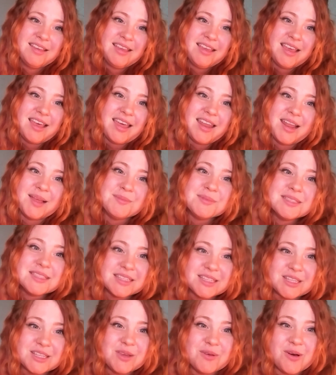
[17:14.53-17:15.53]
And I'm
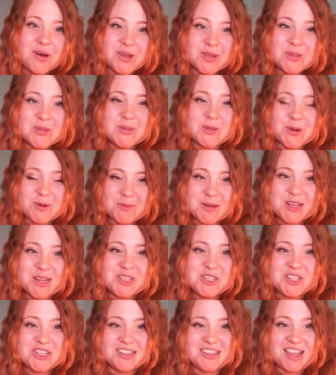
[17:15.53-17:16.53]
sending you all so
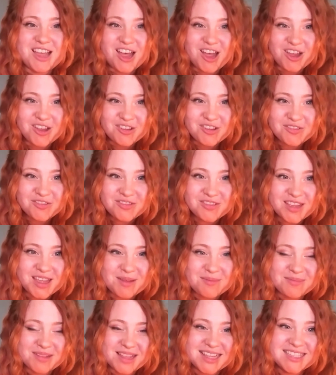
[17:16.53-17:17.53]
much love
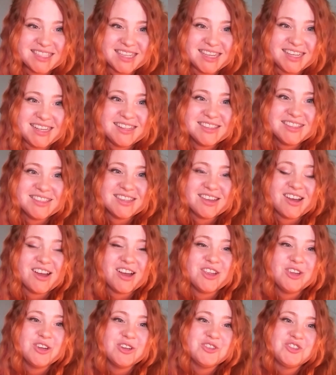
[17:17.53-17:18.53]
and blessings
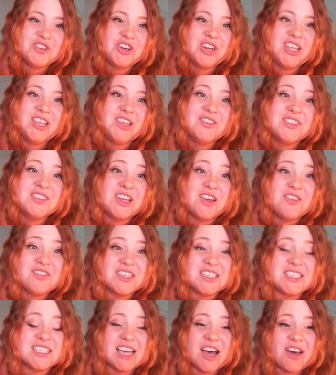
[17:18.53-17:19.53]
on your journey of
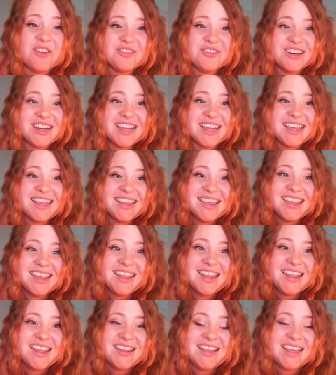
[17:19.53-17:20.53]
self-discovery,
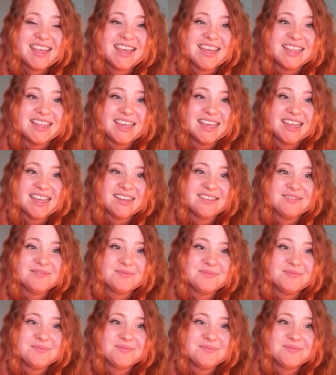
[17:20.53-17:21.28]
healing,